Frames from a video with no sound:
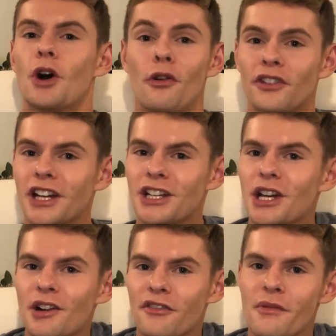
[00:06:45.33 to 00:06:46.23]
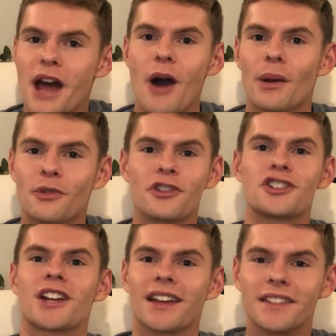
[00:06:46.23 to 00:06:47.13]
hopefully a year from now I'm
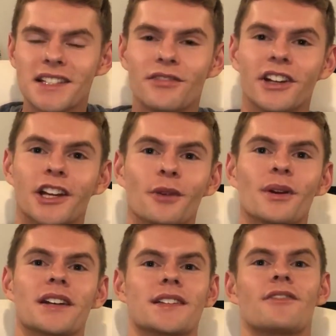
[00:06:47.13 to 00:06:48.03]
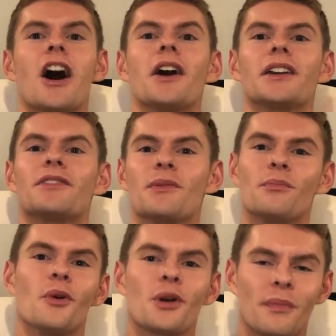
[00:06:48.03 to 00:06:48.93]
cringing at this video because I've gotten even
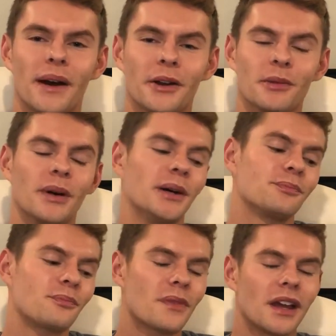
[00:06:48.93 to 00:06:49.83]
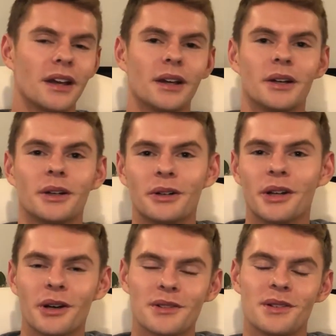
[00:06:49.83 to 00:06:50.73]
more better, but who
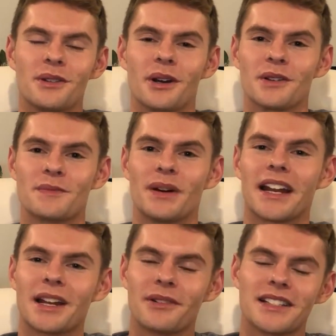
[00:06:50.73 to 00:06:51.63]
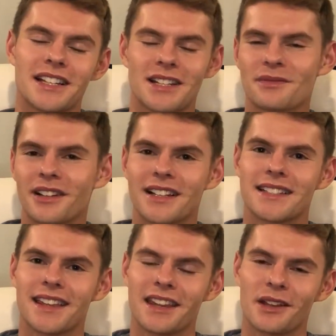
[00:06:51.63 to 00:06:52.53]
knows, who knows. But anyways, I just want to
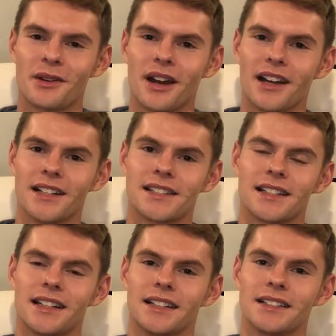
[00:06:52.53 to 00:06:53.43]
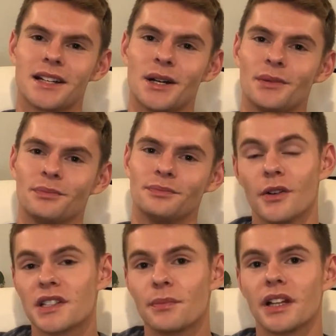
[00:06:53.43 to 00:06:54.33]
say thank you guys, and
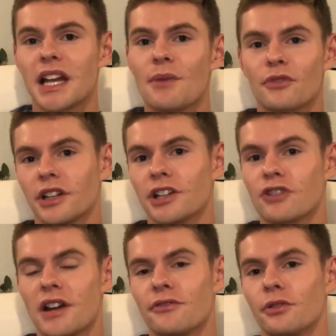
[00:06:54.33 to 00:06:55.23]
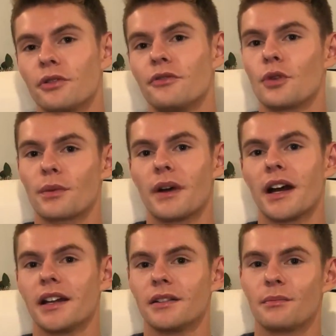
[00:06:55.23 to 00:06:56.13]
ultimately I'm really grateful for
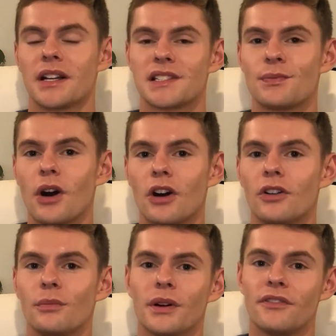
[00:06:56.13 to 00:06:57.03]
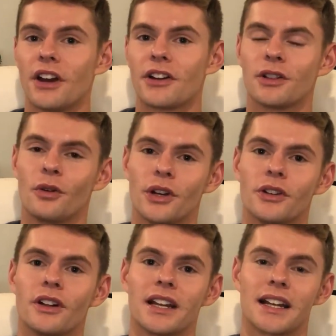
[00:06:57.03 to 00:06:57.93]
my small but very
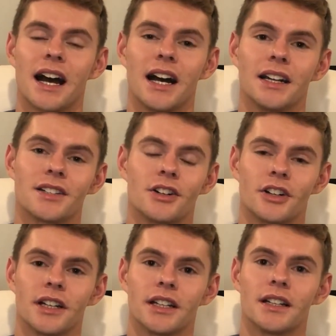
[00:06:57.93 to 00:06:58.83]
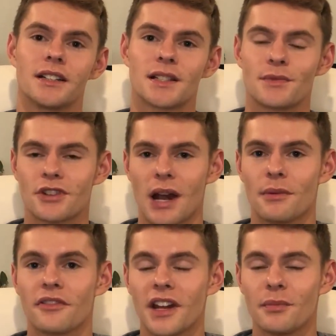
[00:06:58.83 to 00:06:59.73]
loyal and kind-hearted
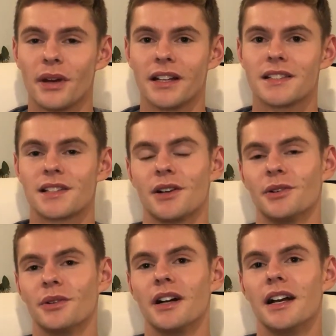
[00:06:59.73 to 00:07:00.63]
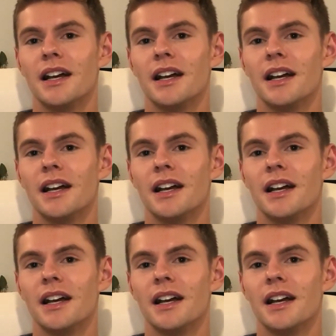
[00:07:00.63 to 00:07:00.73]
subscriber fan base. So